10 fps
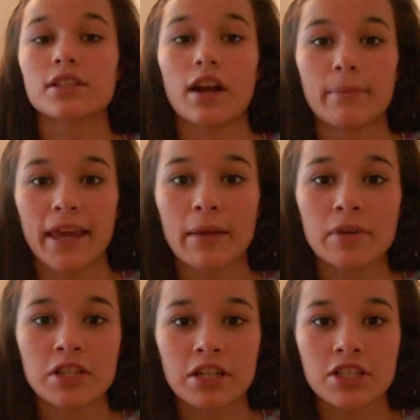Sorry, my
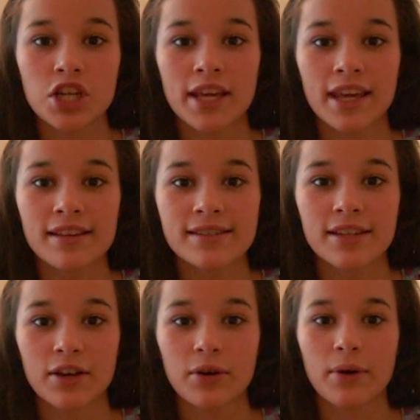camera started shaking,
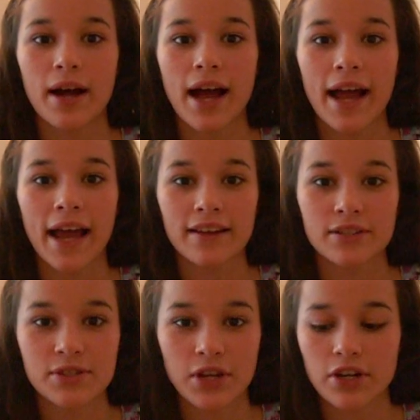so I
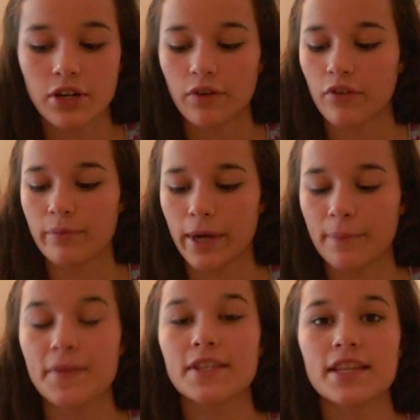had to start it over from
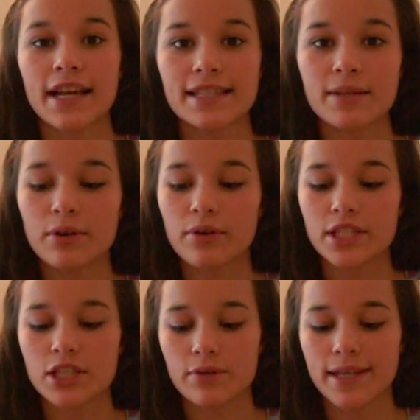here. So the next thing we're
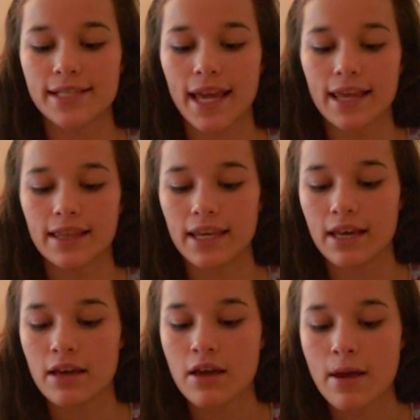going to do is take
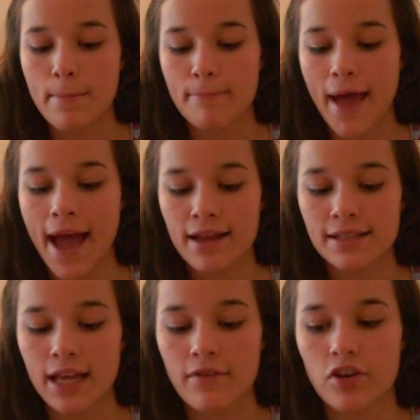the Max
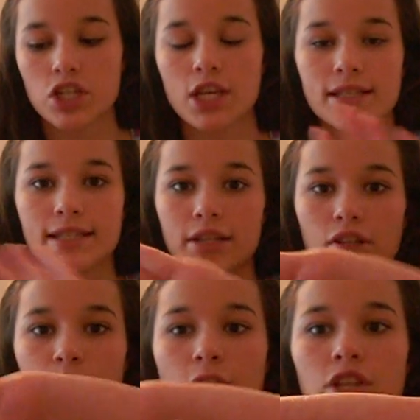Coverage
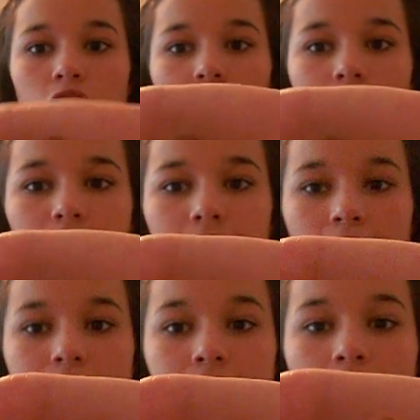Concealer Brush. It looks like
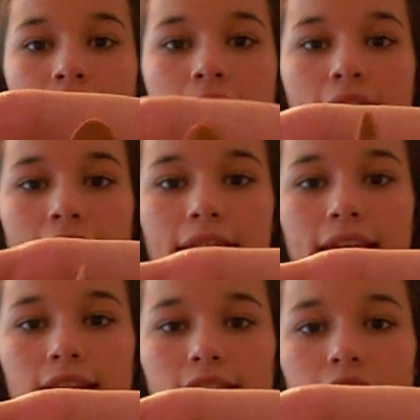this. Any
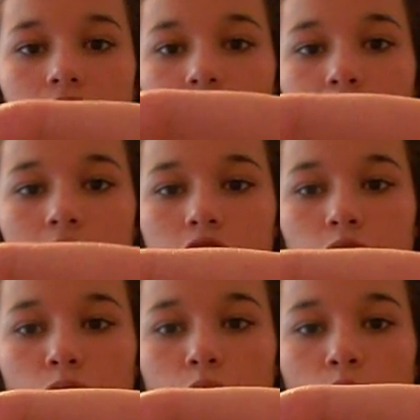concealer
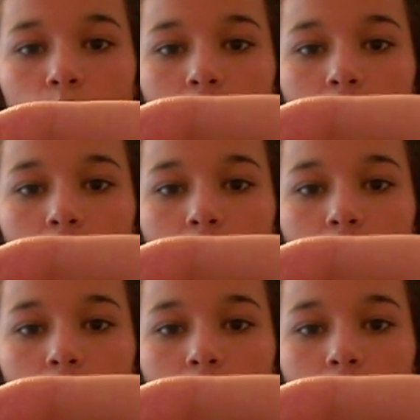brush will